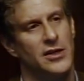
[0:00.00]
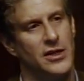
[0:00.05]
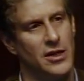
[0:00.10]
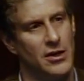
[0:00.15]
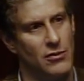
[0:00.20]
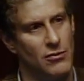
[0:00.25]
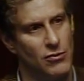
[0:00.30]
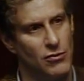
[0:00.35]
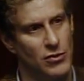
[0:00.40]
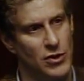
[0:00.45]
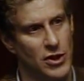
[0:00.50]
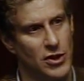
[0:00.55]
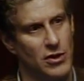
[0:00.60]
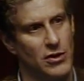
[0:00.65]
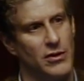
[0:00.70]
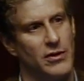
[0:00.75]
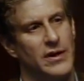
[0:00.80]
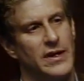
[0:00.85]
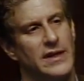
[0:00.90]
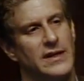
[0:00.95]
you know
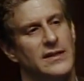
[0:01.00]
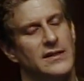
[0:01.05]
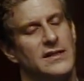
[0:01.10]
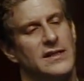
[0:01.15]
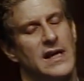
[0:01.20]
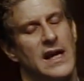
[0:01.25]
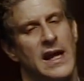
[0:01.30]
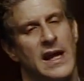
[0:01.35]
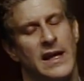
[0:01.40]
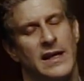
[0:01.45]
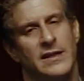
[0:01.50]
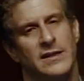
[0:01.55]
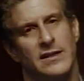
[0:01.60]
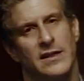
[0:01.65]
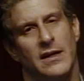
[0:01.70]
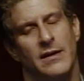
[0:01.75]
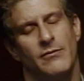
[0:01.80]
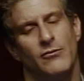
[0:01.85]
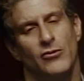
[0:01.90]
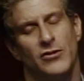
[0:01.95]
recurrence and um,